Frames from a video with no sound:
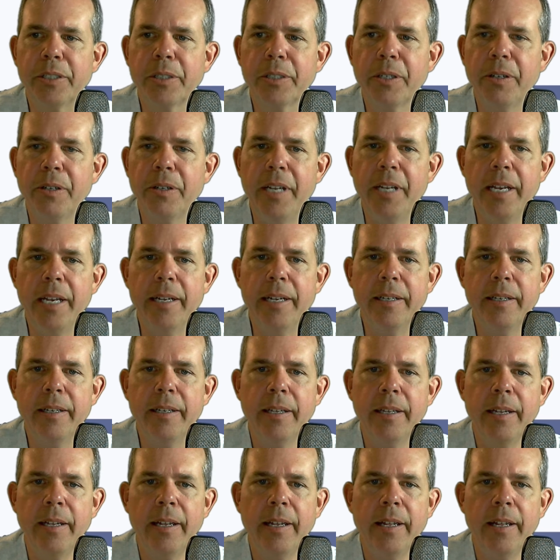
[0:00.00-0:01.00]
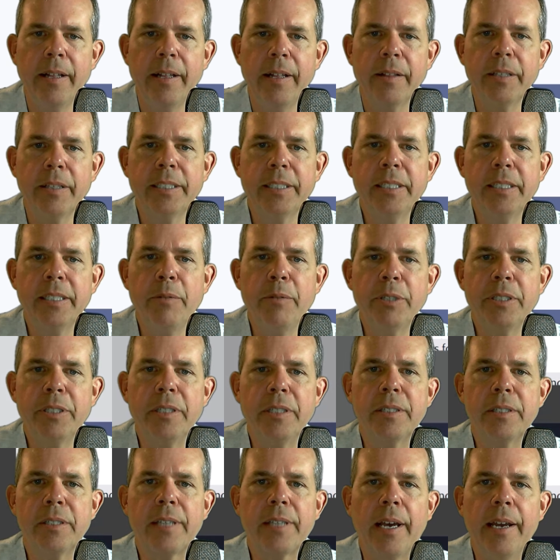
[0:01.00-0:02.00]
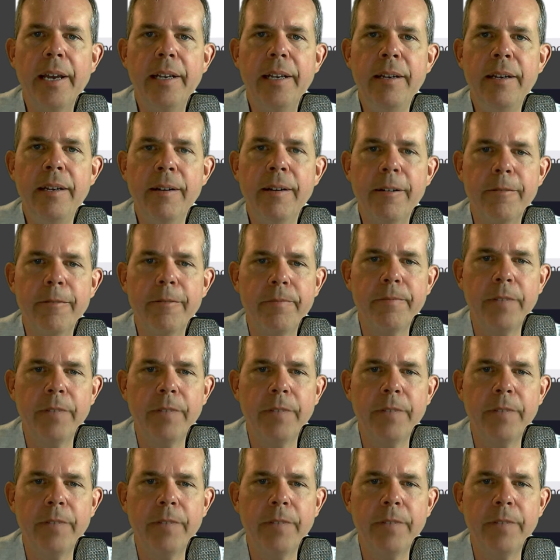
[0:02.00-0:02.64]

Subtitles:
created. Let's see what's inside here.